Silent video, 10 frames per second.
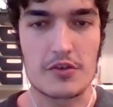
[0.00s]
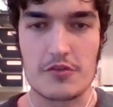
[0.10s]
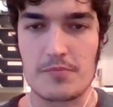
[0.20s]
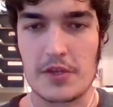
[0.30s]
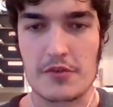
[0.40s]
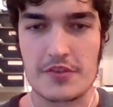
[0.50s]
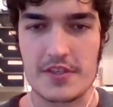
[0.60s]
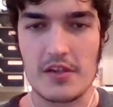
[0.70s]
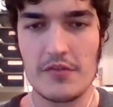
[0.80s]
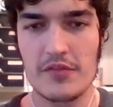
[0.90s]
by
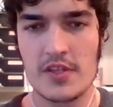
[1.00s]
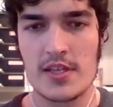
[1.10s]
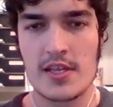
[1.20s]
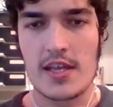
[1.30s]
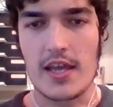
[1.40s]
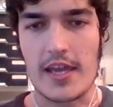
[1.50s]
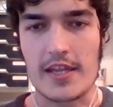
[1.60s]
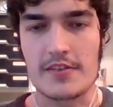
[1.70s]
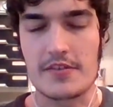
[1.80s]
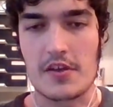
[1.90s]
yourself.
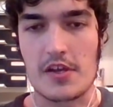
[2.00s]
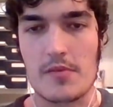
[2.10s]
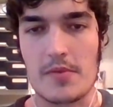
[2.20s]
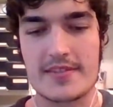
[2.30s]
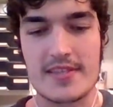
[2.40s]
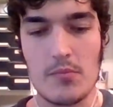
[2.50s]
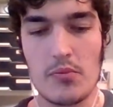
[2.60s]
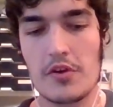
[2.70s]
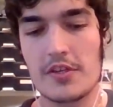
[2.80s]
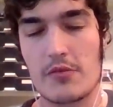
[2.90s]
And at some
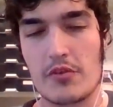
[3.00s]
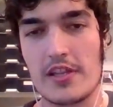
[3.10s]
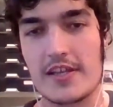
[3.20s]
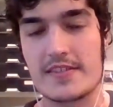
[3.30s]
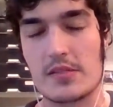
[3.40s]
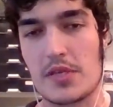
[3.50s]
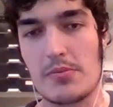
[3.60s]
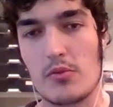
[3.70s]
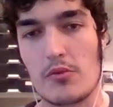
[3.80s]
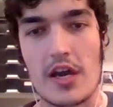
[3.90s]
point, I realized that
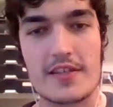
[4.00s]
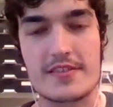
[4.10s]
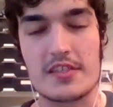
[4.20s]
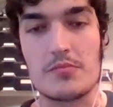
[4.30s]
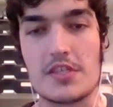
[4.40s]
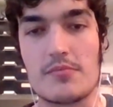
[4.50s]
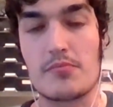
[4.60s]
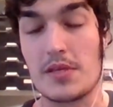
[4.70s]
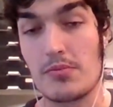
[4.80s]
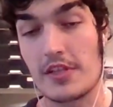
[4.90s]
people were asking me,
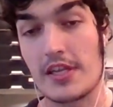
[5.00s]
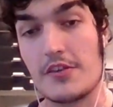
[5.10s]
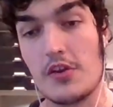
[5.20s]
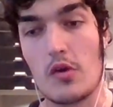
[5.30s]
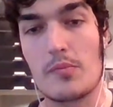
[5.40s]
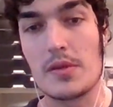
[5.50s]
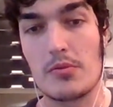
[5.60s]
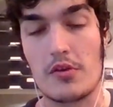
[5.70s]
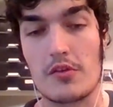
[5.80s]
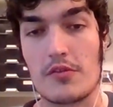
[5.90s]
people that I know,
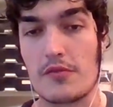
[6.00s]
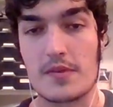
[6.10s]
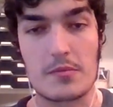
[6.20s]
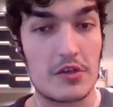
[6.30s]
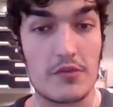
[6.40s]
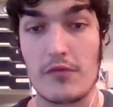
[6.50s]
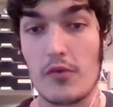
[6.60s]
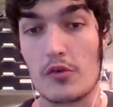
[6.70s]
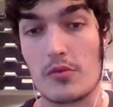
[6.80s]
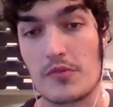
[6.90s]
people on some kind of
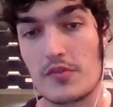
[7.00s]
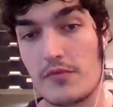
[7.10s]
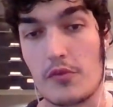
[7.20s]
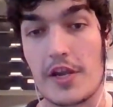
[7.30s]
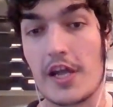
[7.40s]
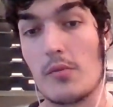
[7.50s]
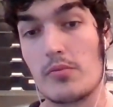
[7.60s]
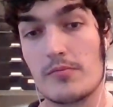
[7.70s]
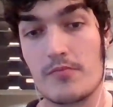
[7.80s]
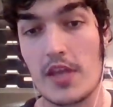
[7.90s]
forums, for help.
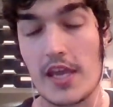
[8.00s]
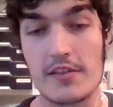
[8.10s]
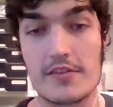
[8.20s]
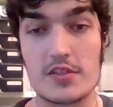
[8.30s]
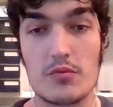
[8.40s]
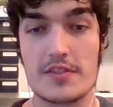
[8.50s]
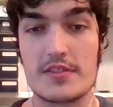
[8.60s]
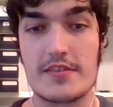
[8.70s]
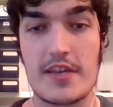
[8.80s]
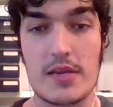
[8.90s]
And this was
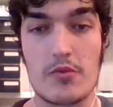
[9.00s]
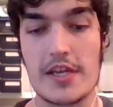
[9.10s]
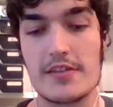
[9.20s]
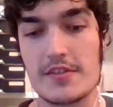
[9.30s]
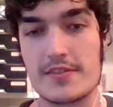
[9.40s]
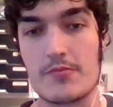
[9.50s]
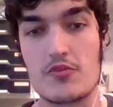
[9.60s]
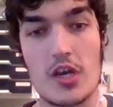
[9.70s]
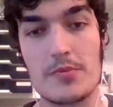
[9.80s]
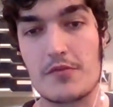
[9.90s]
the time where I did some
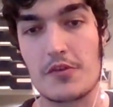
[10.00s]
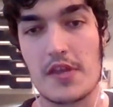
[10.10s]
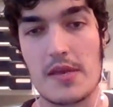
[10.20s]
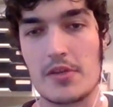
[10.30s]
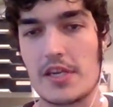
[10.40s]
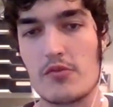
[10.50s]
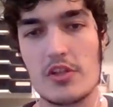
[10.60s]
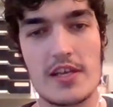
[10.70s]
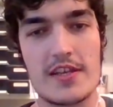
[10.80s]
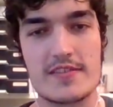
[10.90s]
jobs for them, but I
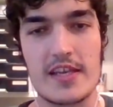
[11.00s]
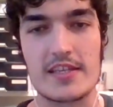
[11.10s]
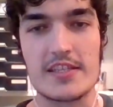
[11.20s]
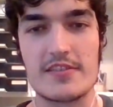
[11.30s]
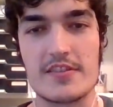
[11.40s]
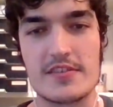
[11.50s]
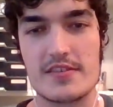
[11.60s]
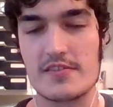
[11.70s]
realized I need this